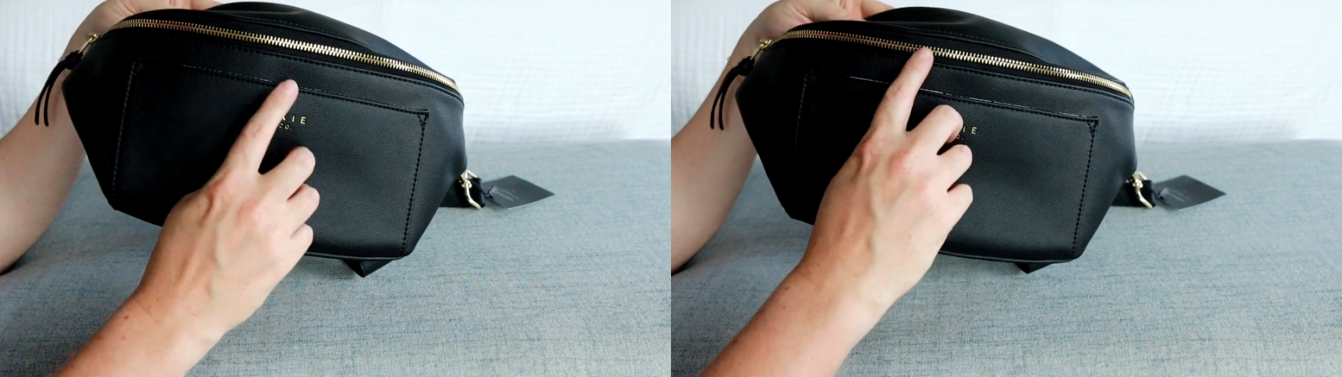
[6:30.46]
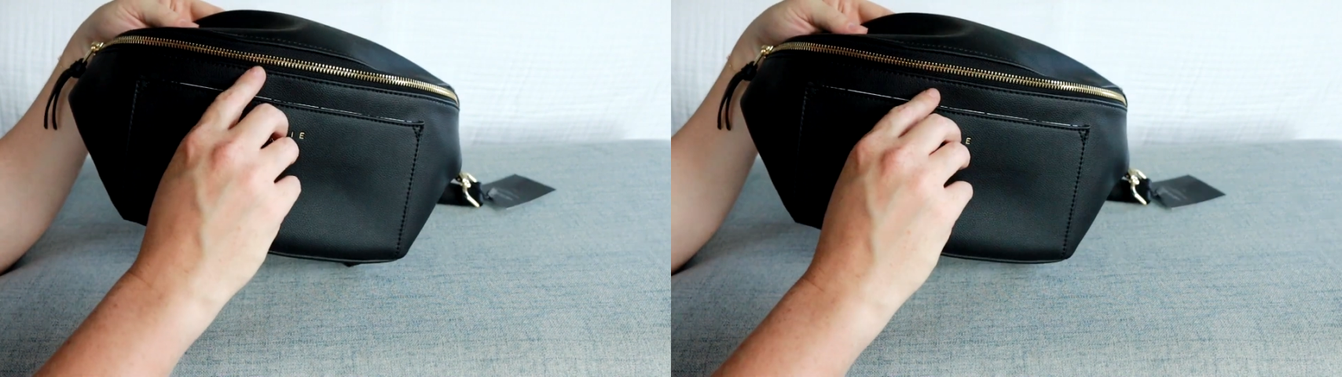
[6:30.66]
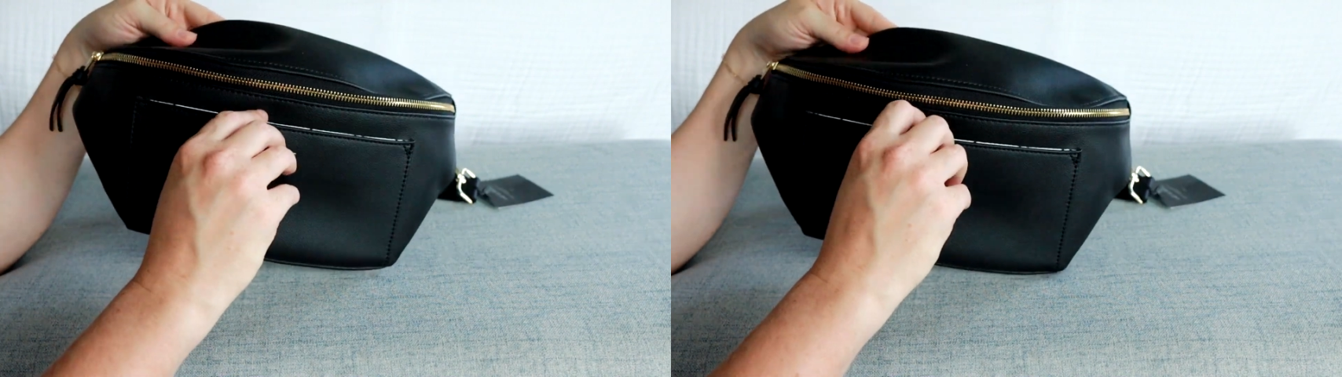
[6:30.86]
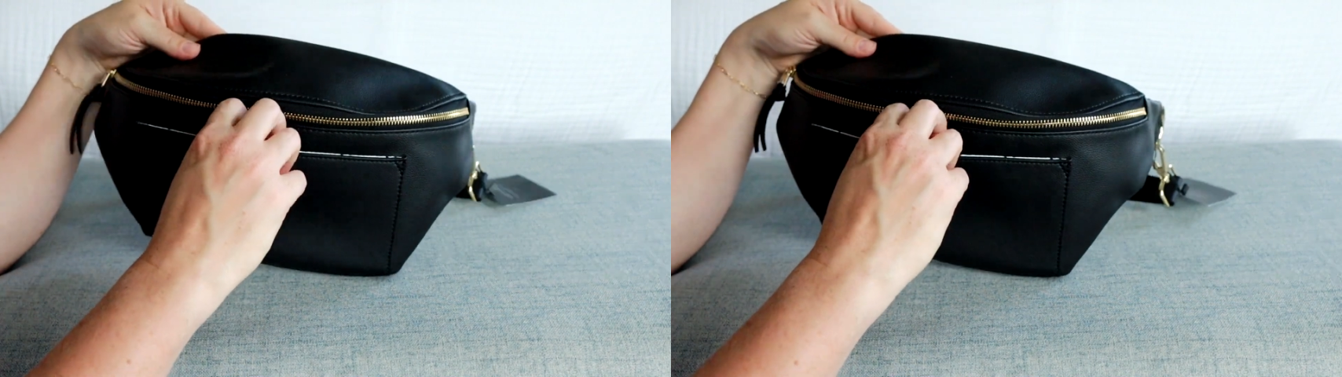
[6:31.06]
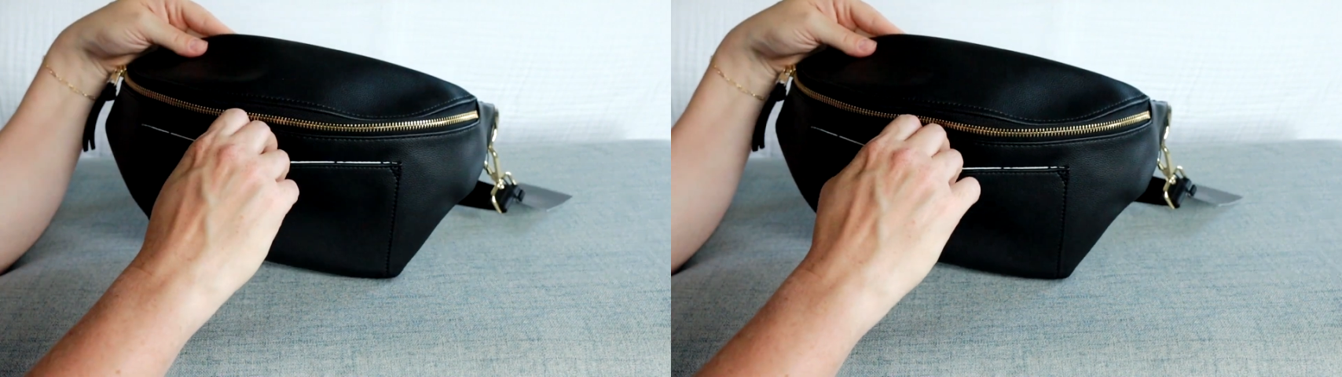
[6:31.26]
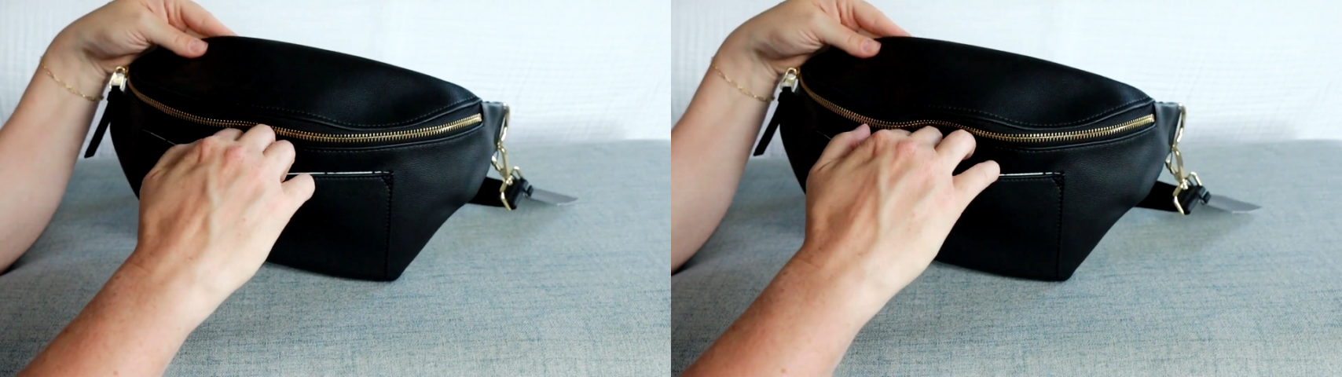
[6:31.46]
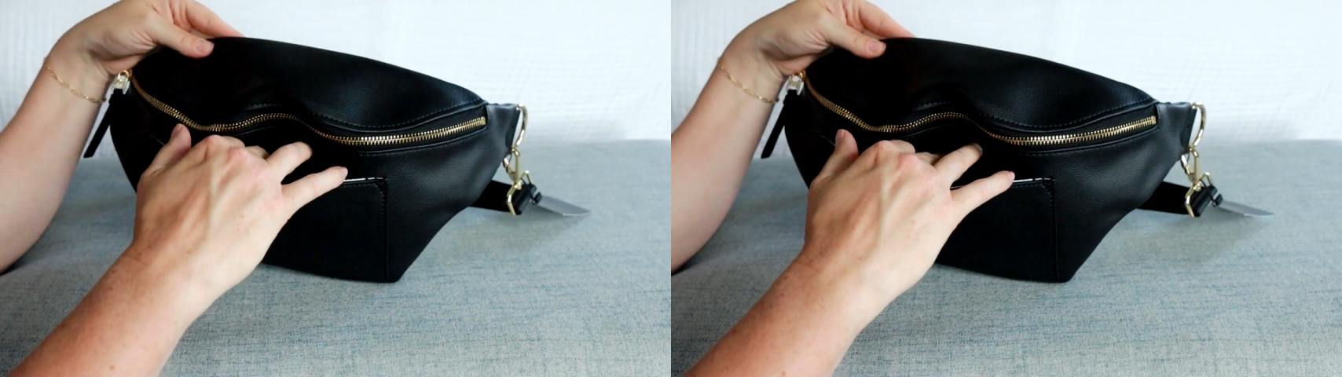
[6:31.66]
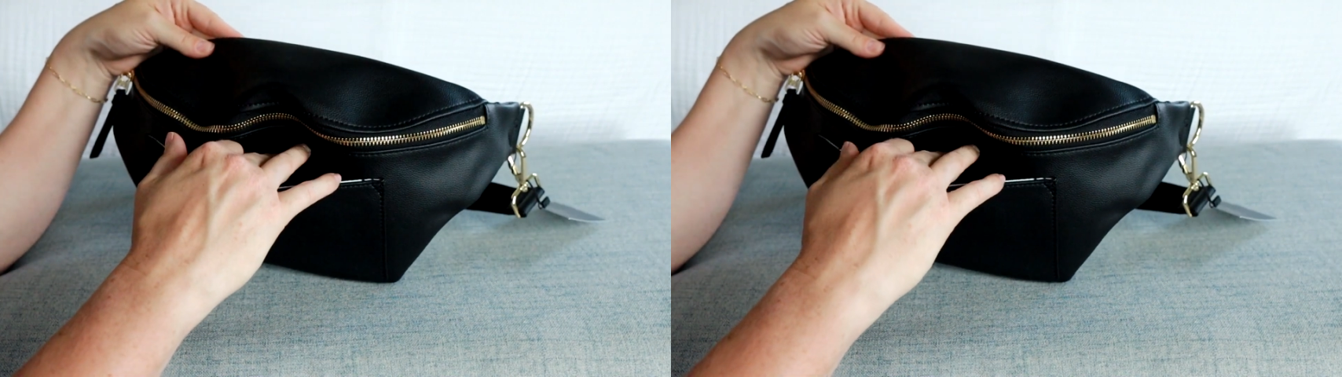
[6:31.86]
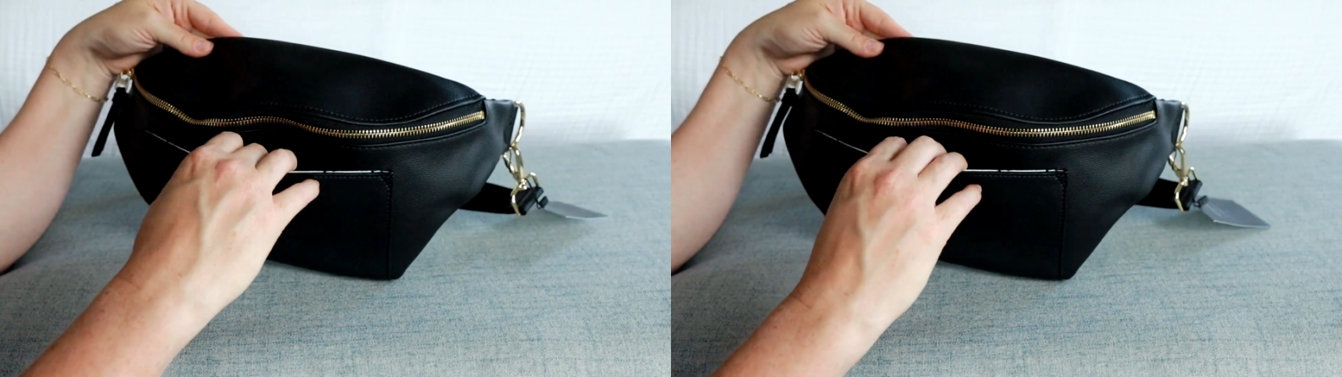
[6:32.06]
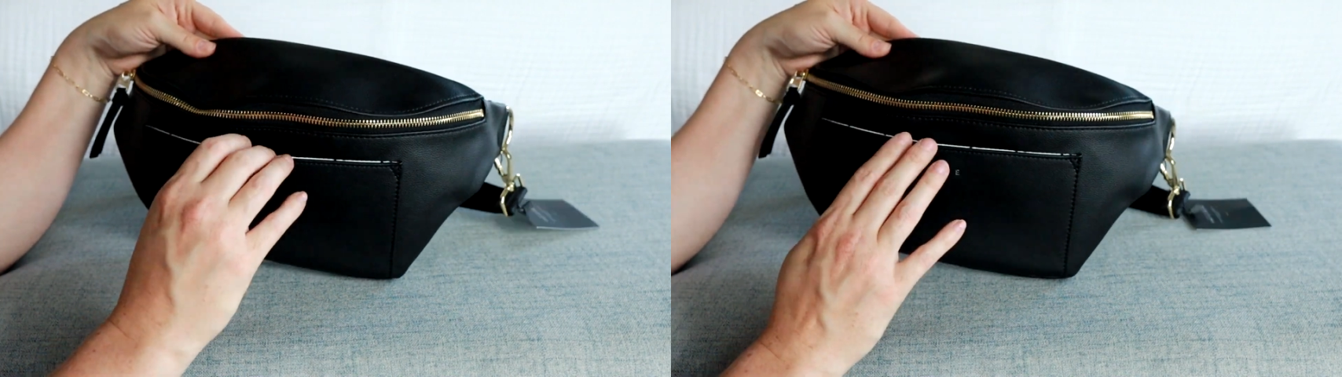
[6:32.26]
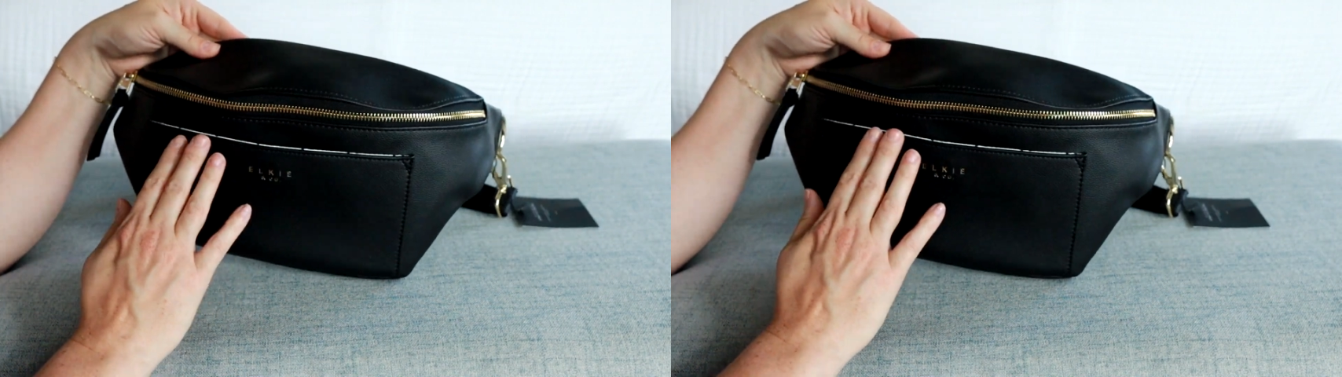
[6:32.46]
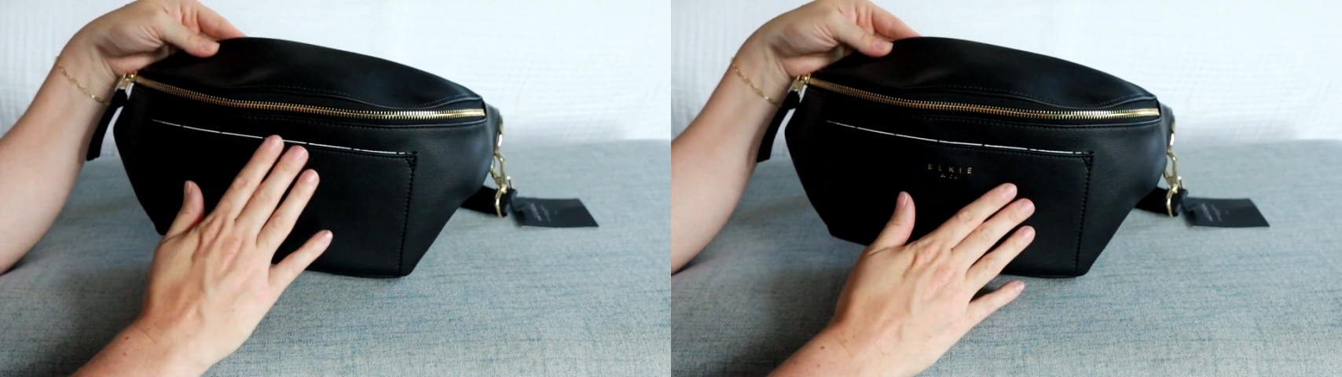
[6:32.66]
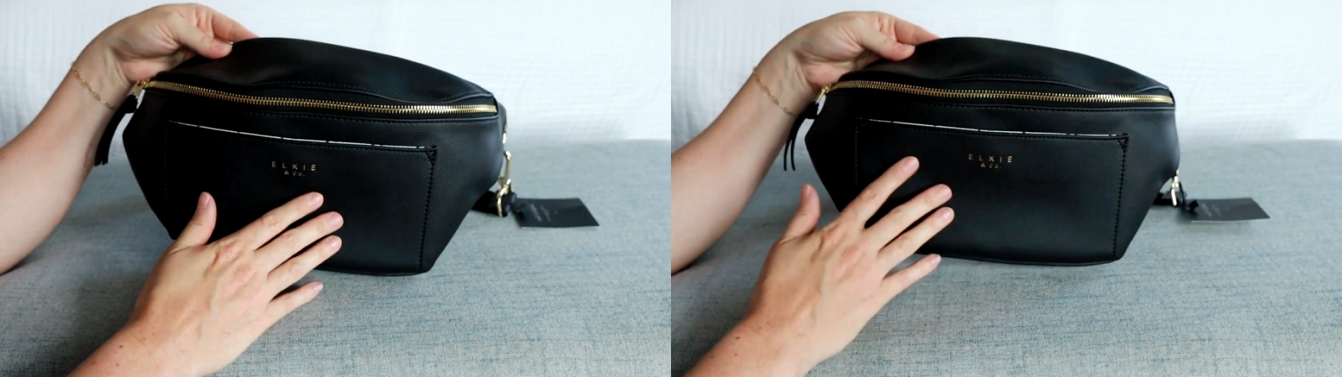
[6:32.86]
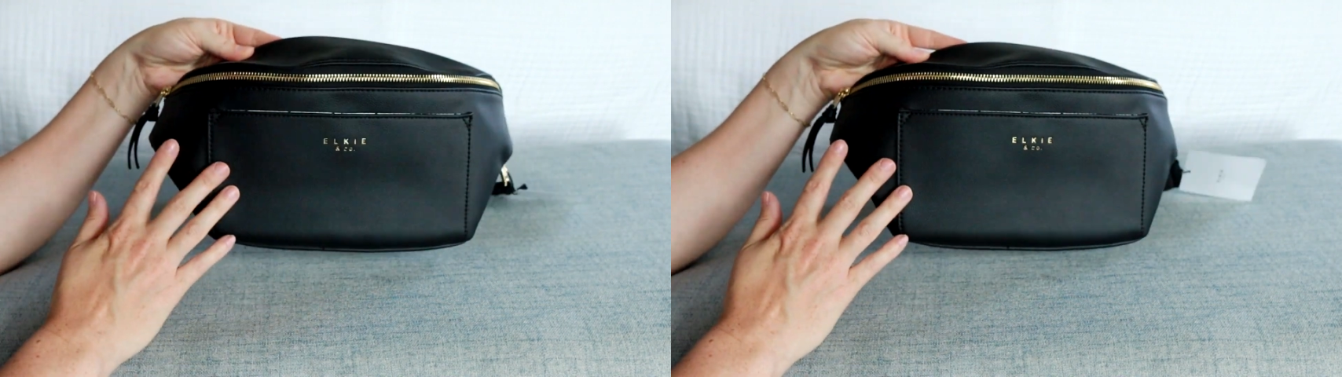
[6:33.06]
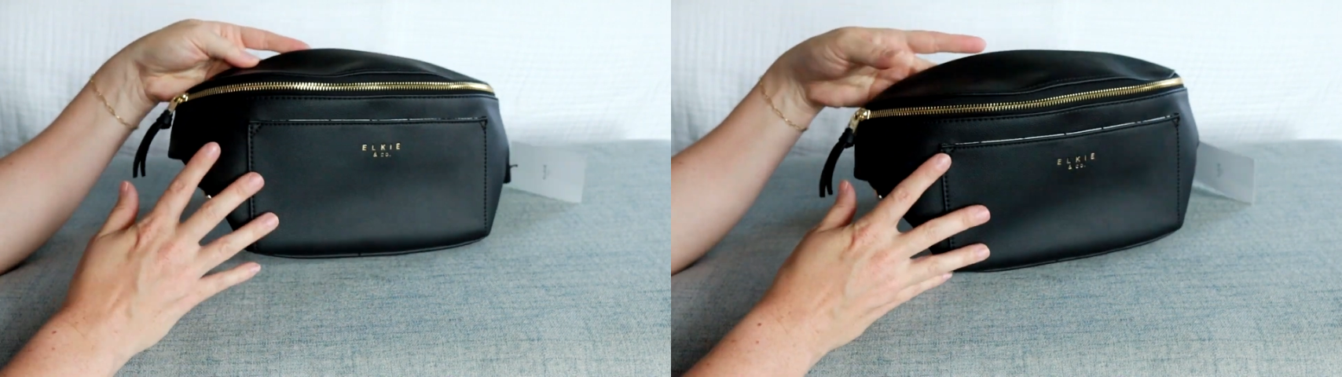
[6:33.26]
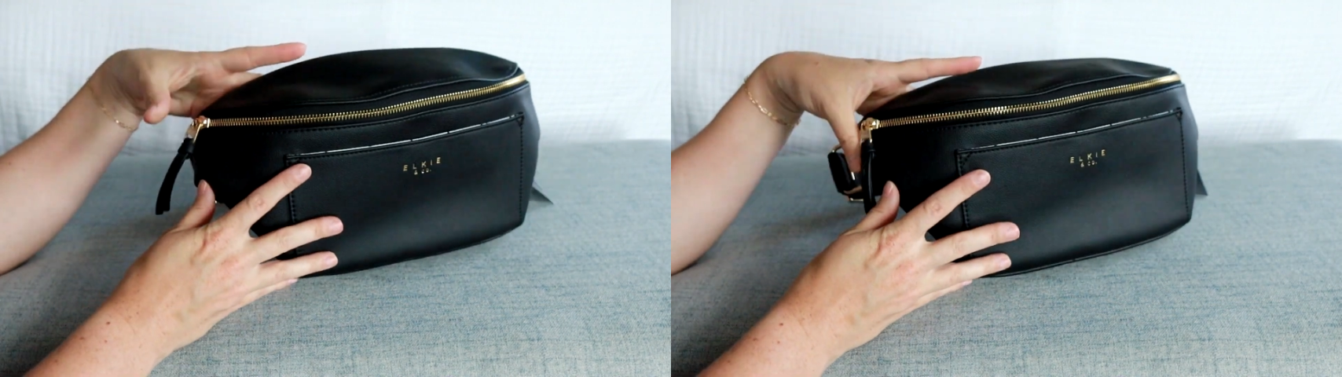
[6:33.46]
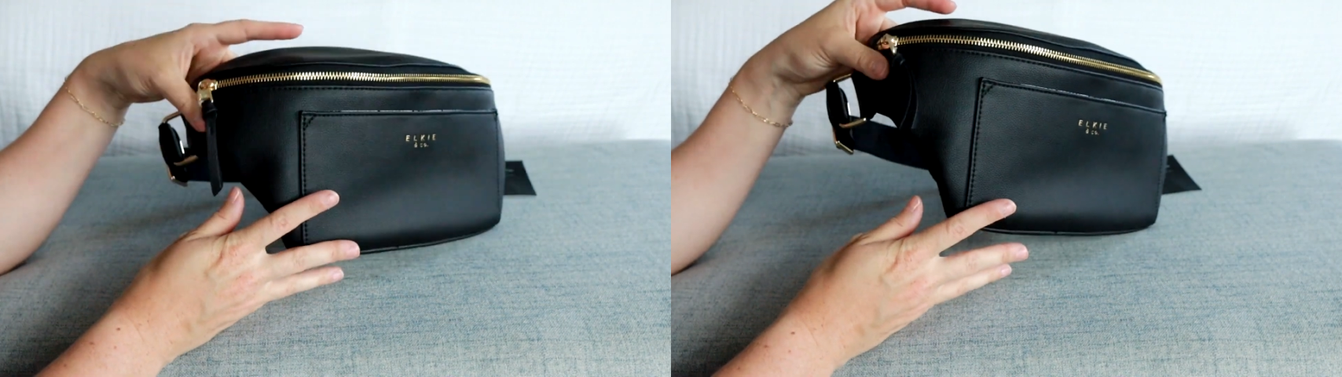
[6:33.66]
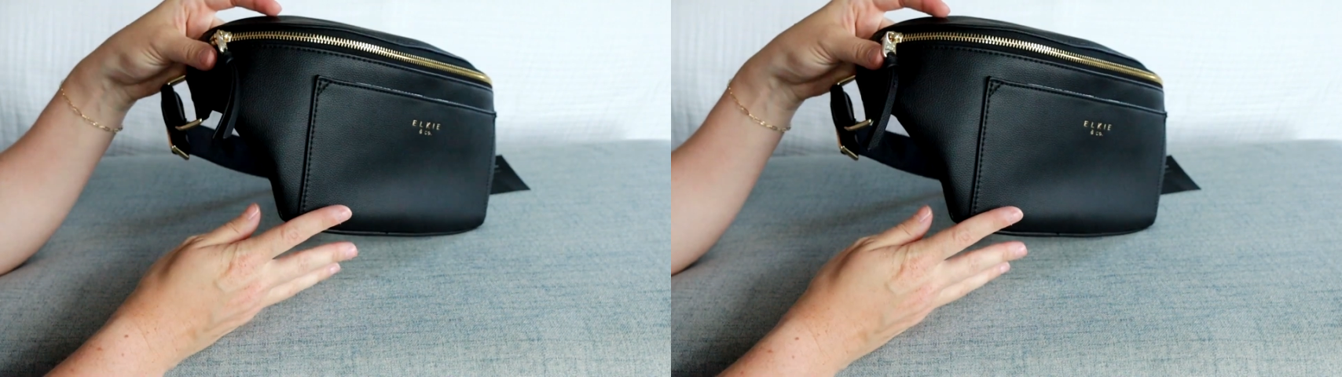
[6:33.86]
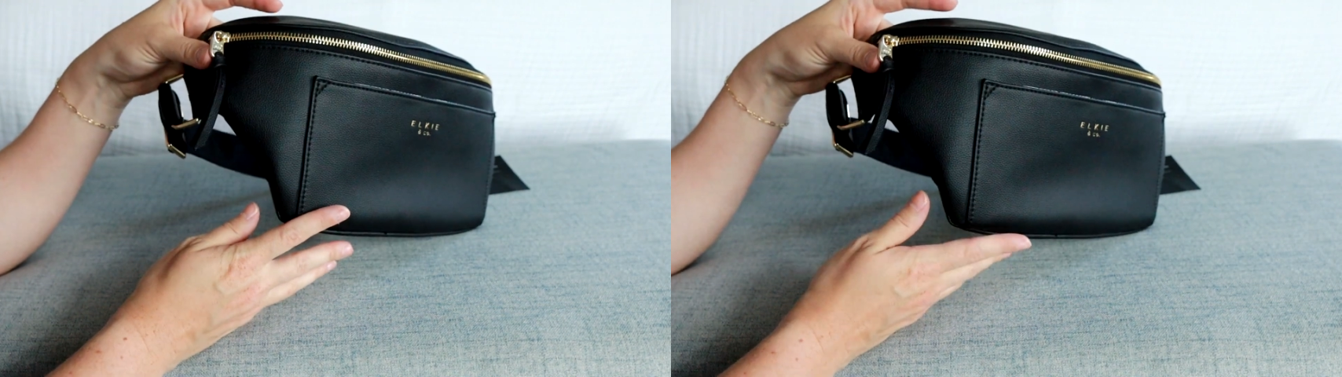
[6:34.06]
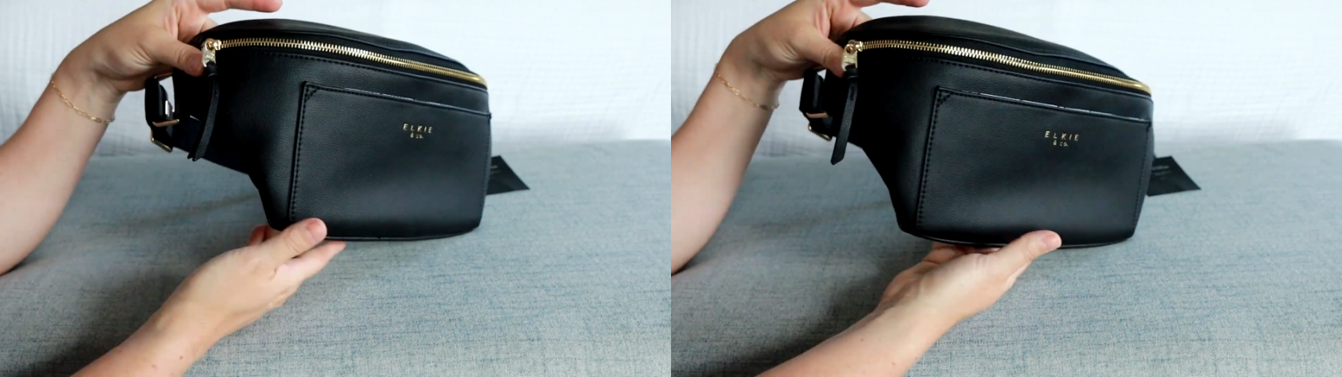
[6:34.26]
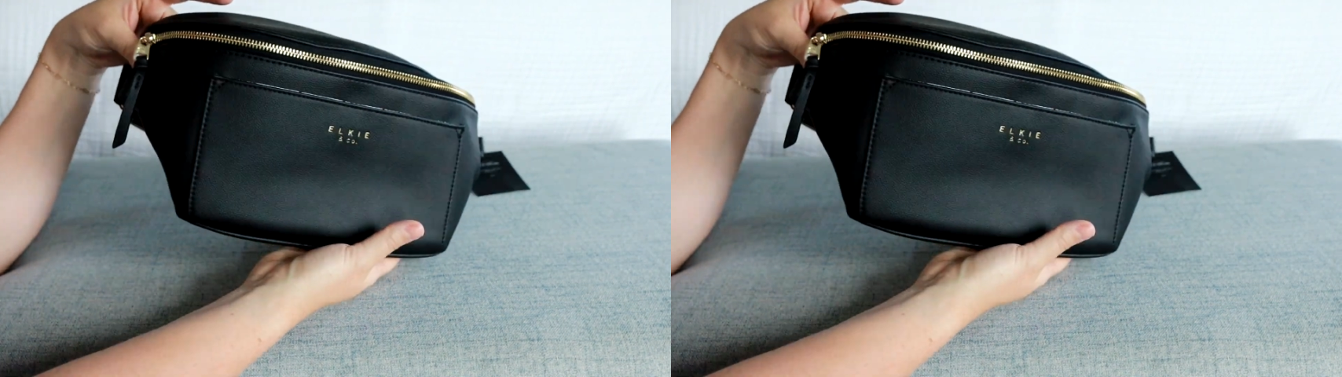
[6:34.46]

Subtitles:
[unreadable: no face in view]